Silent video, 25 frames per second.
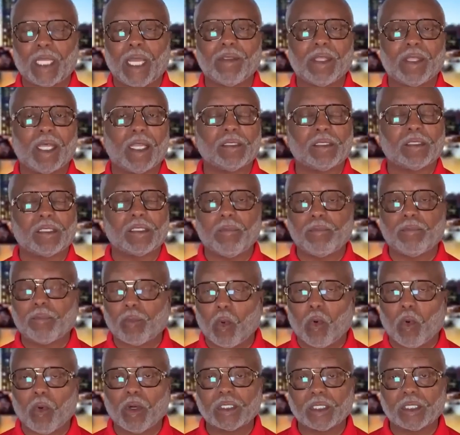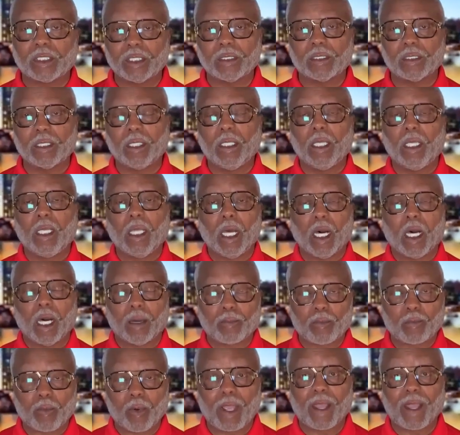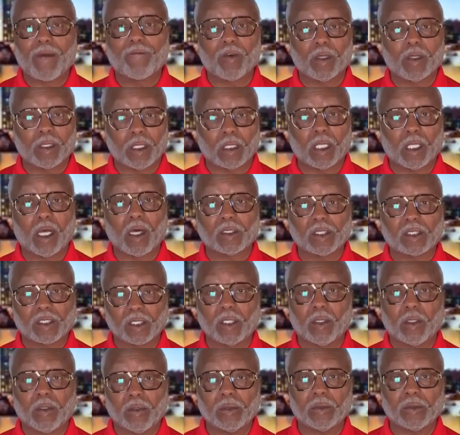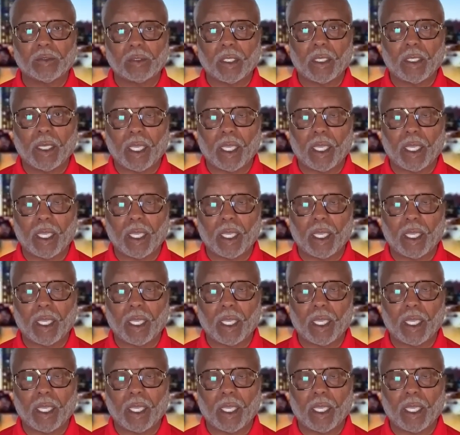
and that is the importance of praying for the lost souls.